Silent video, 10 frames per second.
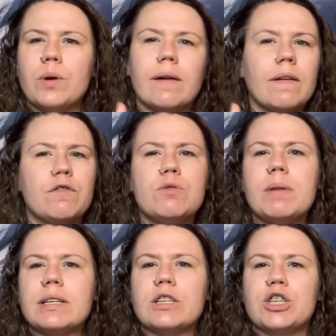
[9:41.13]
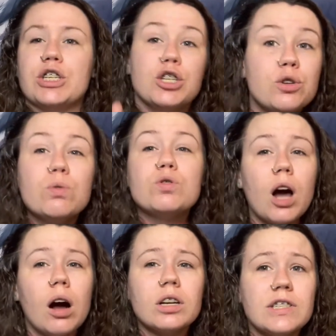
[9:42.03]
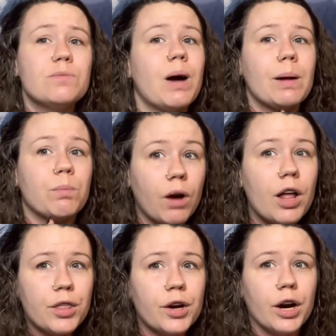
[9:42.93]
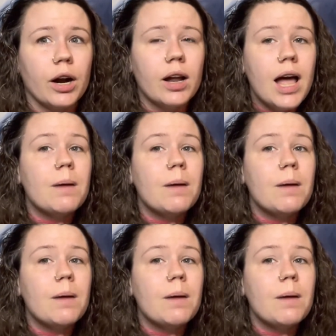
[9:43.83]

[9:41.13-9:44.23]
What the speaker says: I left you messages. You talked to my brother.